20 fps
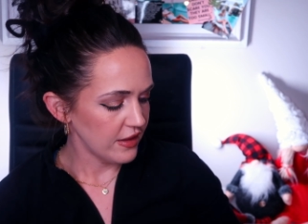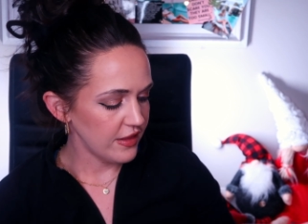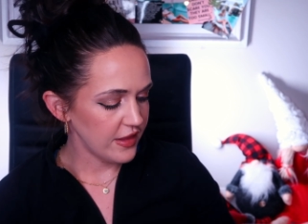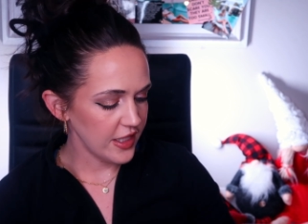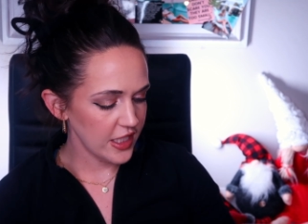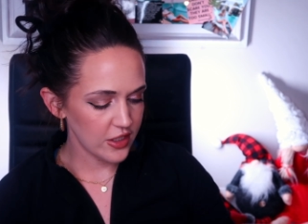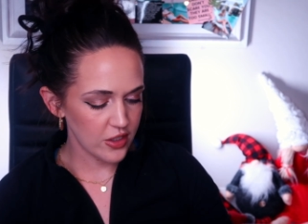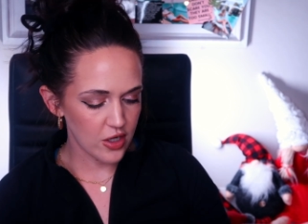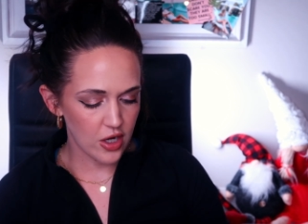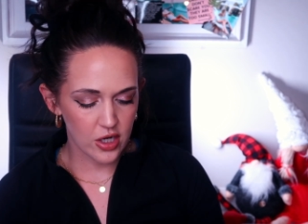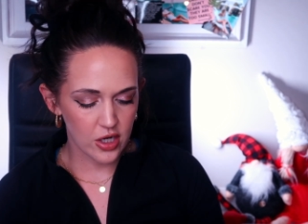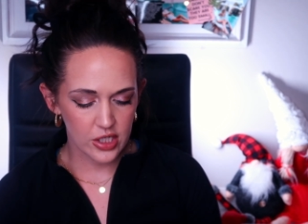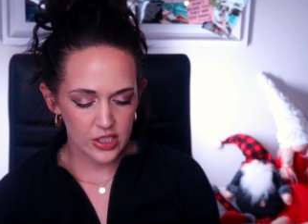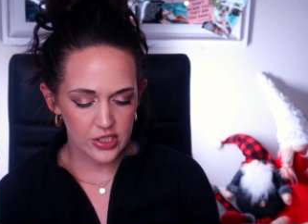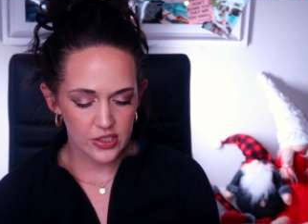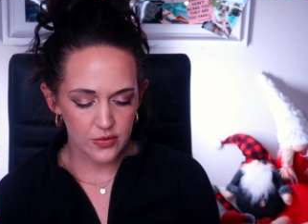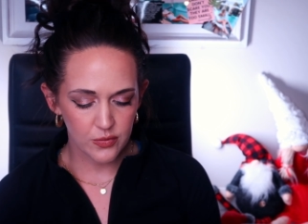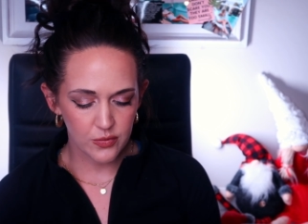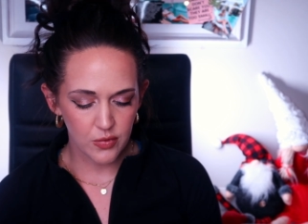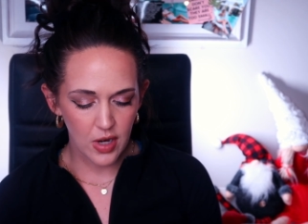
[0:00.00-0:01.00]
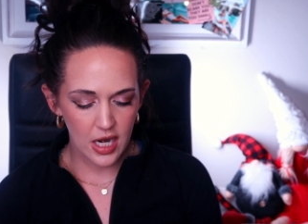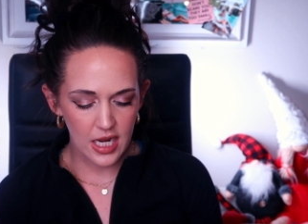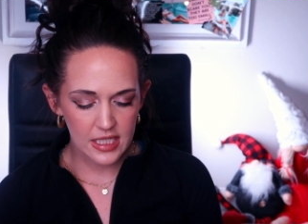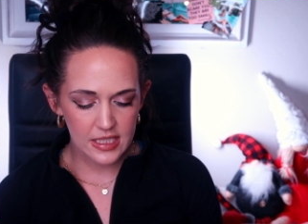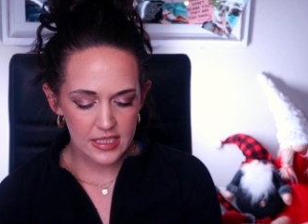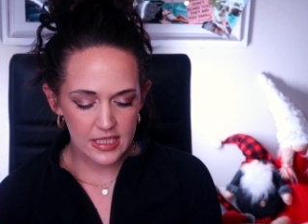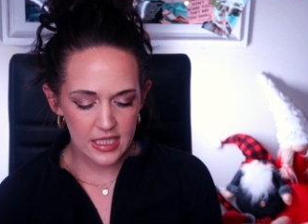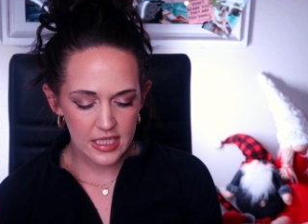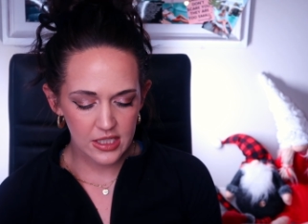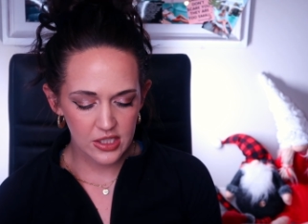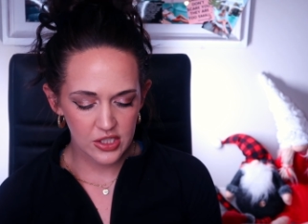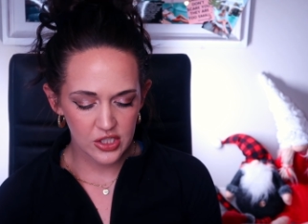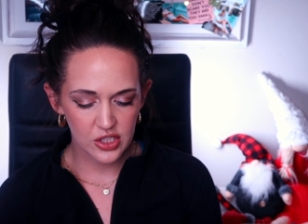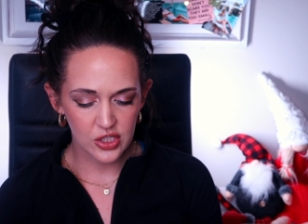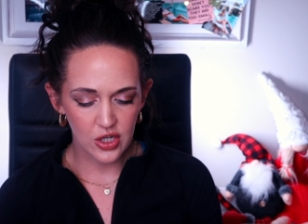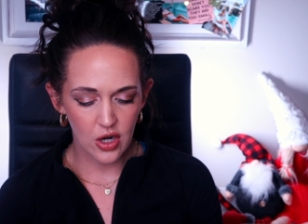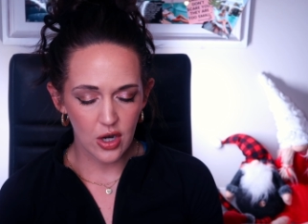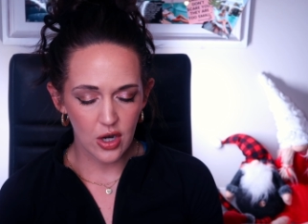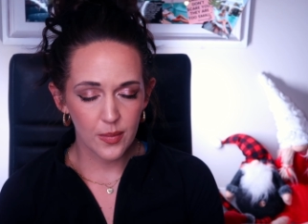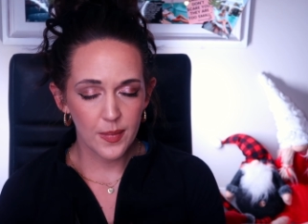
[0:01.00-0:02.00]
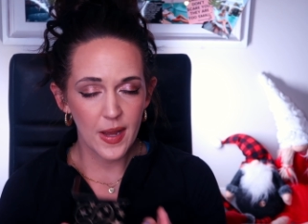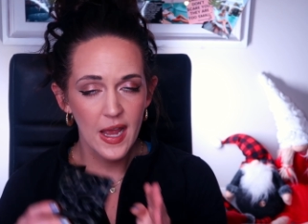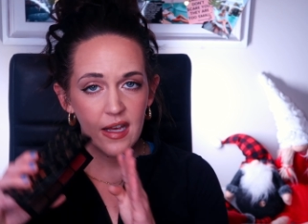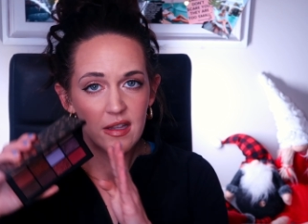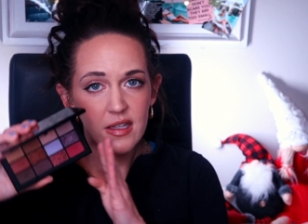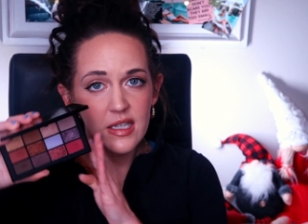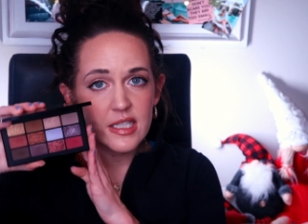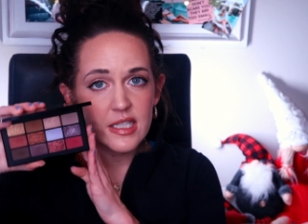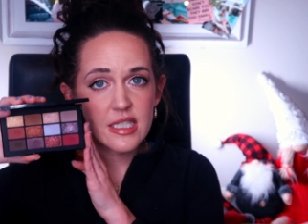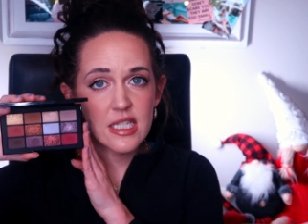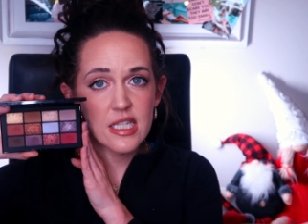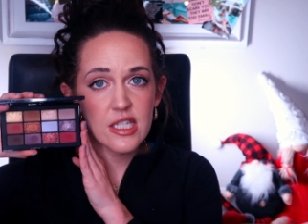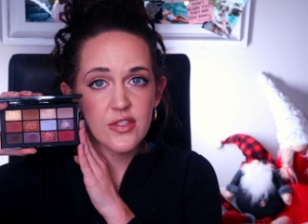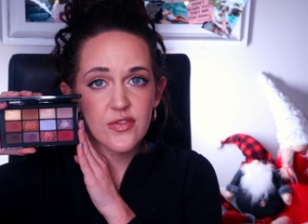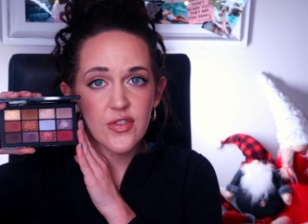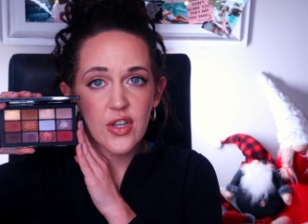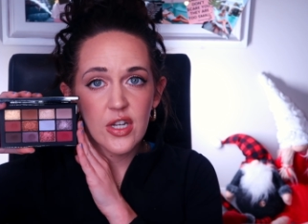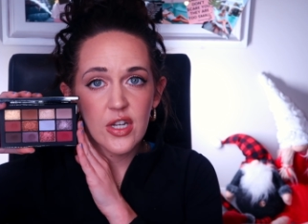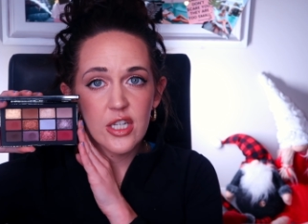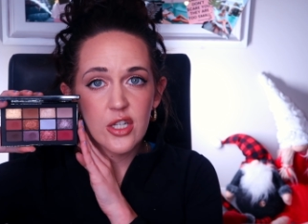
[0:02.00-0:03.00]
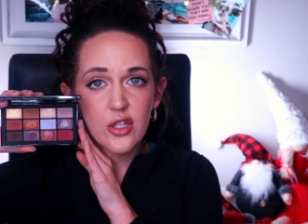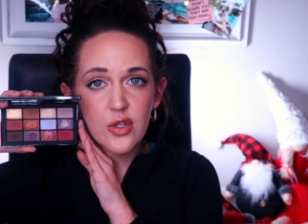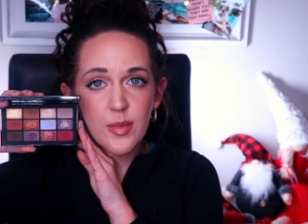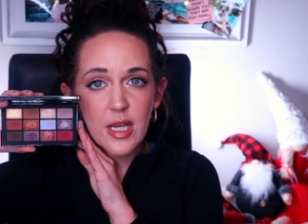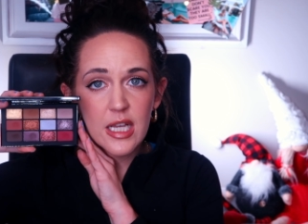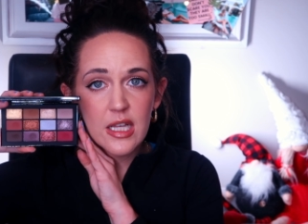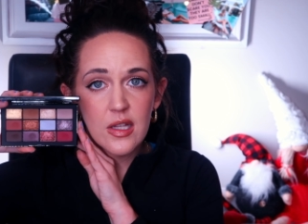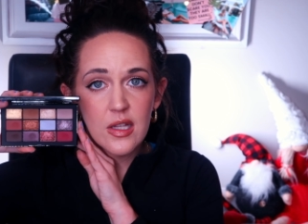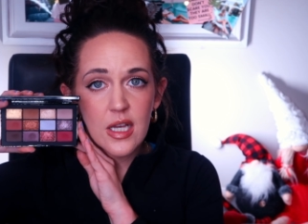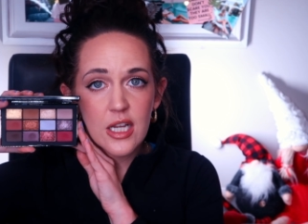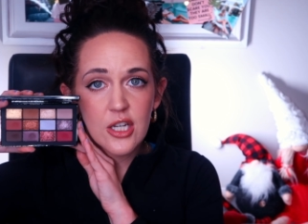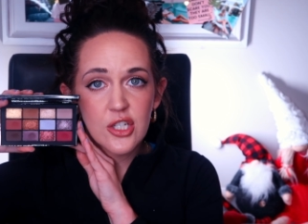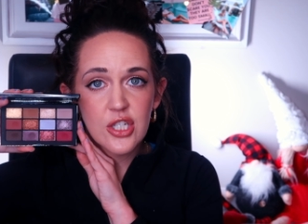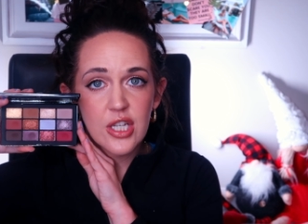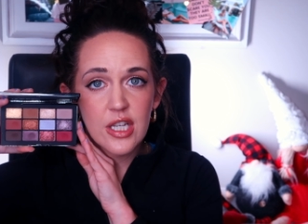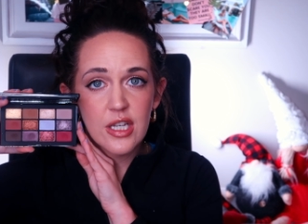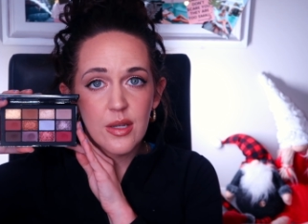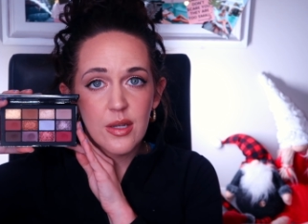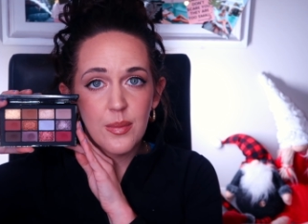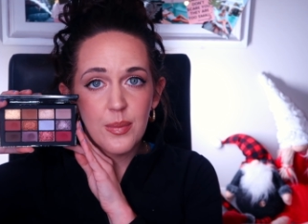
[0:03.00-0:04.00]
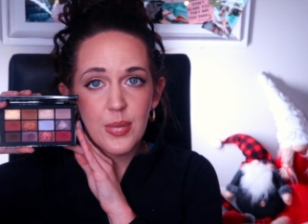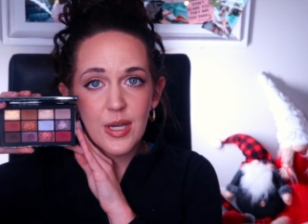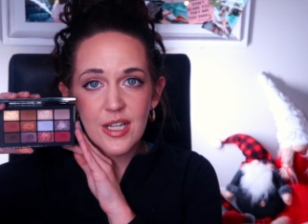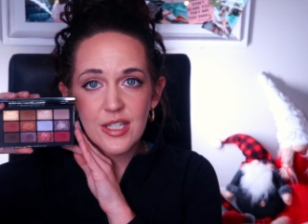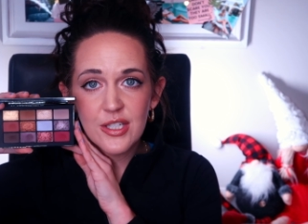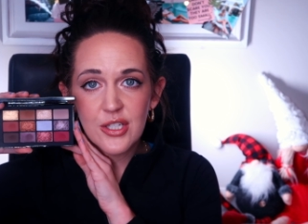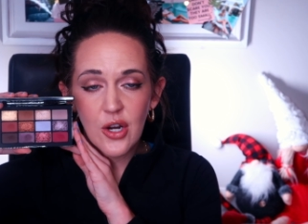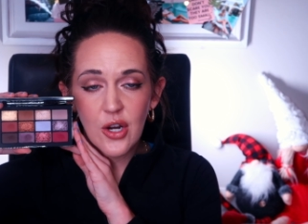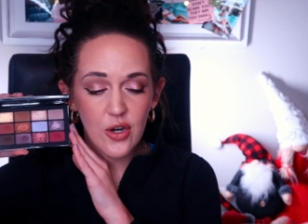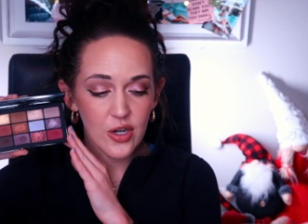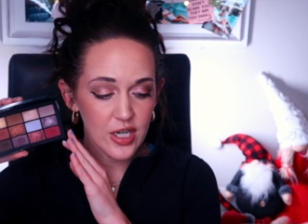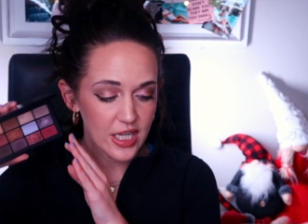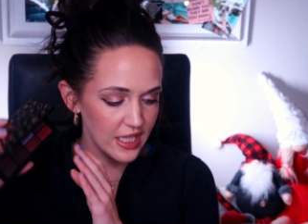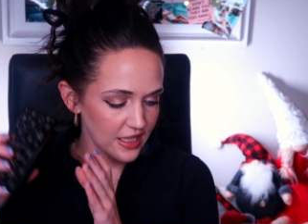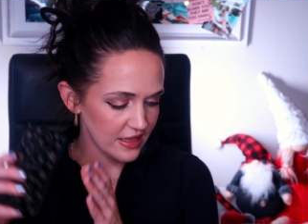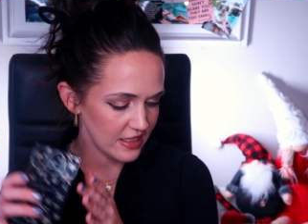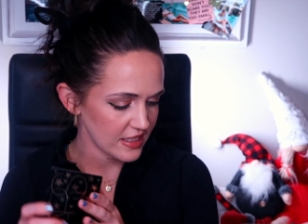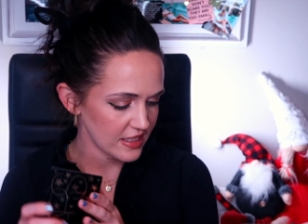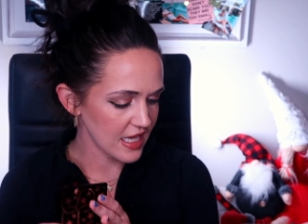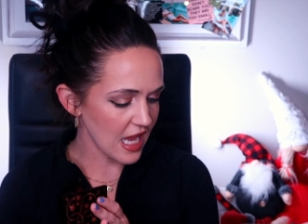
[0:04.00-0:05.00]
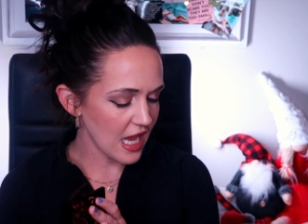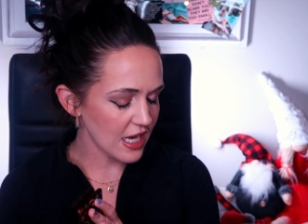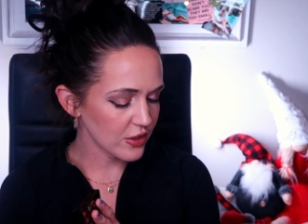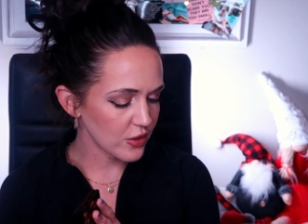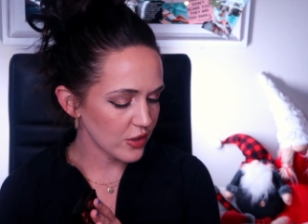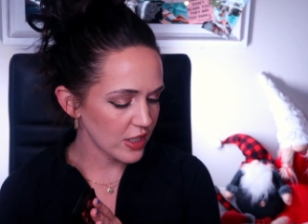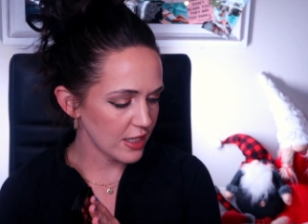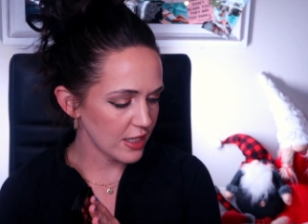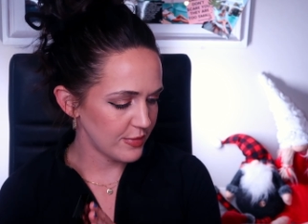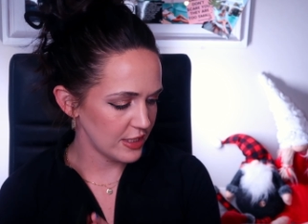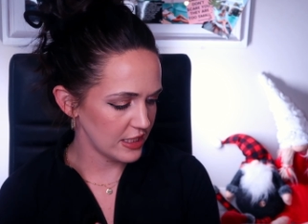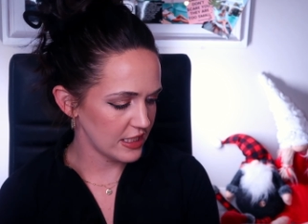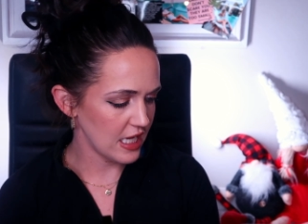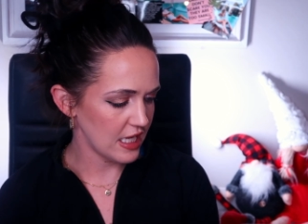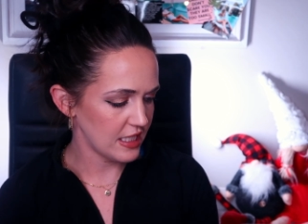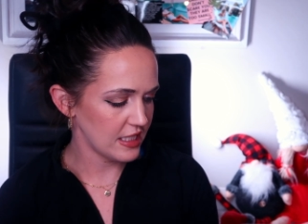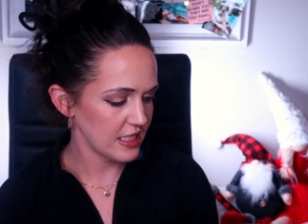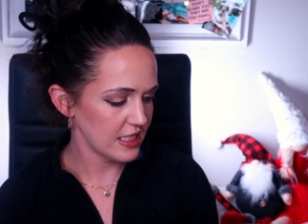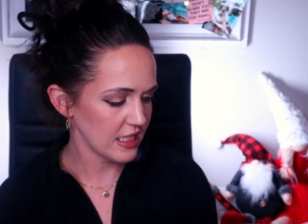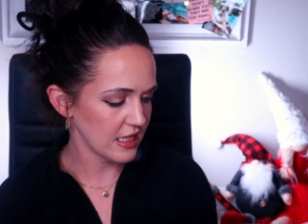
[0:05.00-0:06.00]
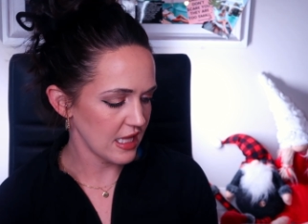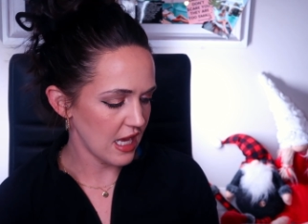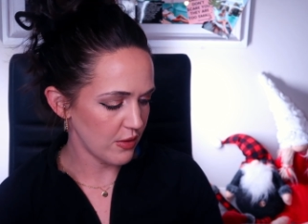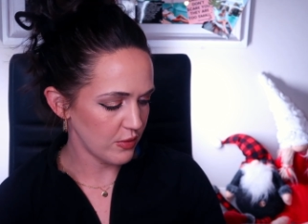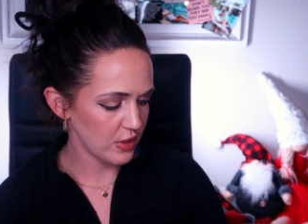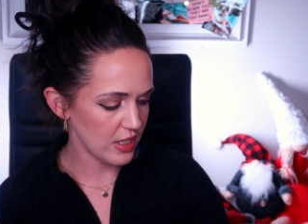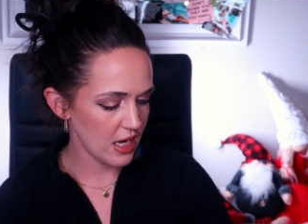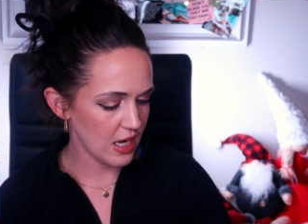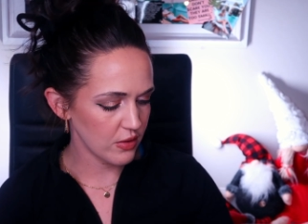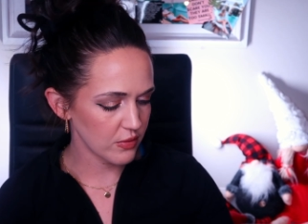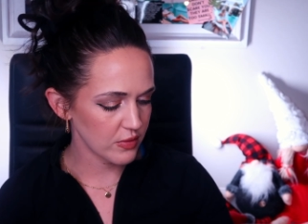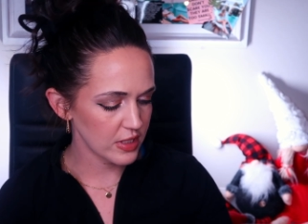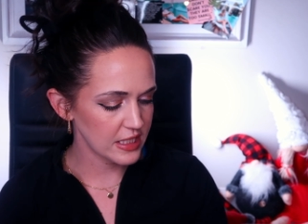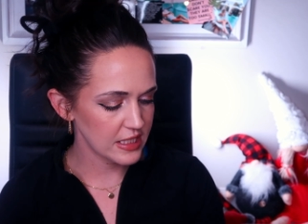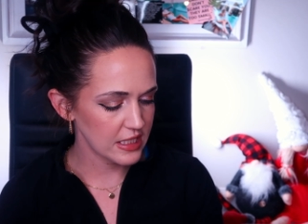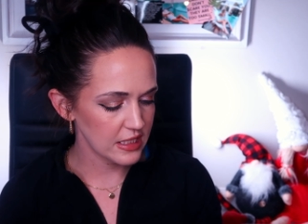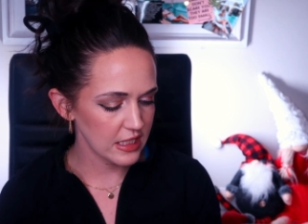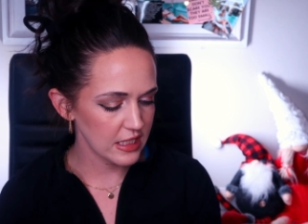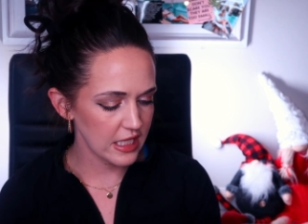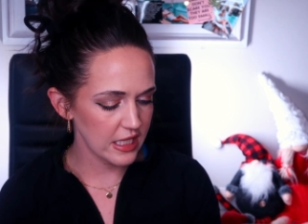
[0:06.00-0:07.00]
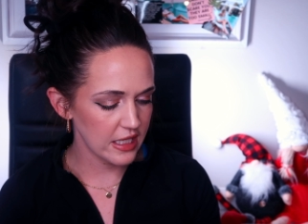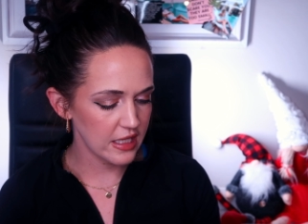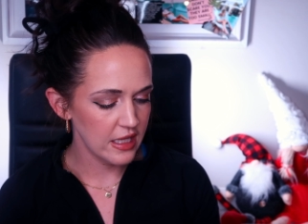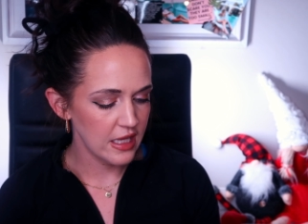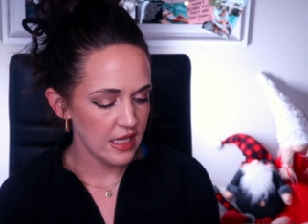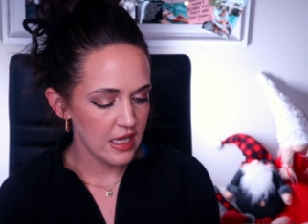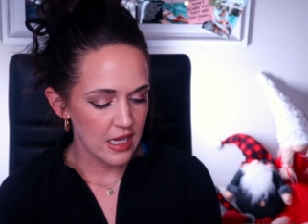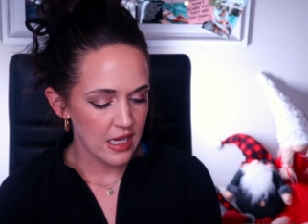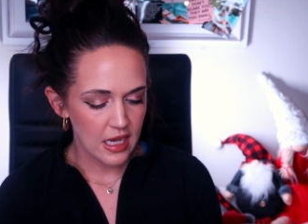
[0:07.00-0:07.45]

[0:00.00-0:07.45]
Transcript: the NARS Rising Star palette is very new to my collection, but already in this category. I've been testing that one out recently.